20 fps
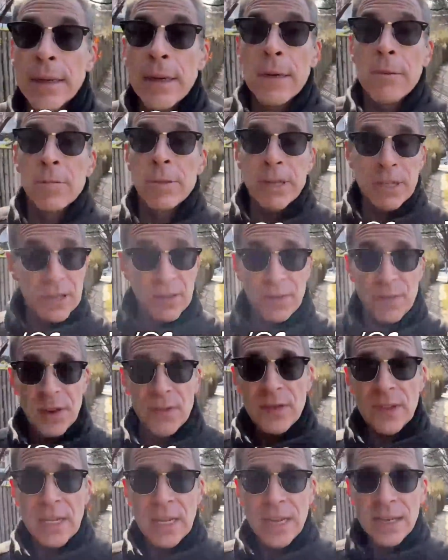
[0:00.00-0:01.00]
plus a
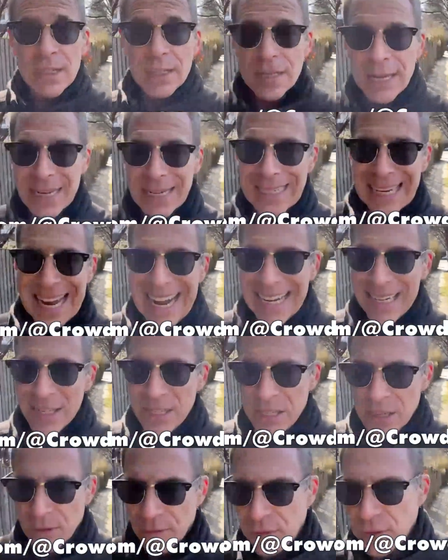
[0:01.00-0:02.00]
58-cent
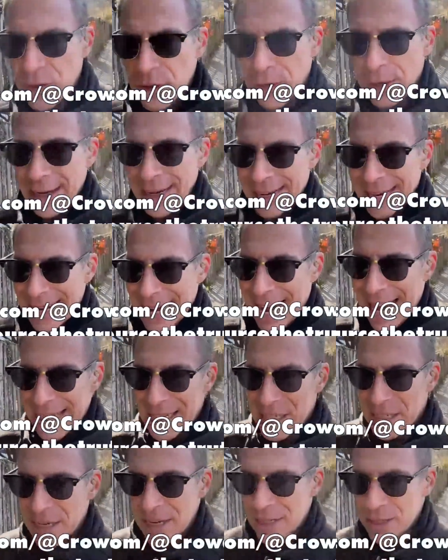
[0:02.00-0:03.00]
Odyssey fee. You're going to get
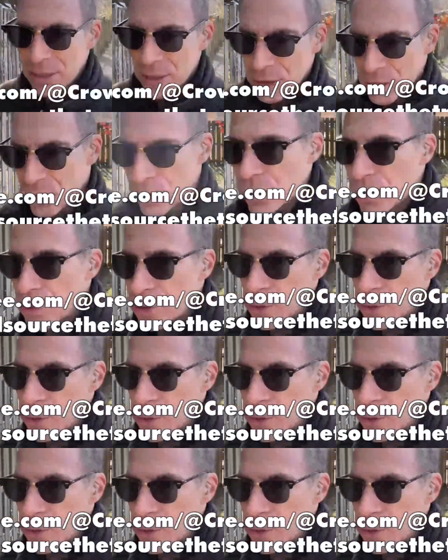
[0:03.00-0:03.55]
access to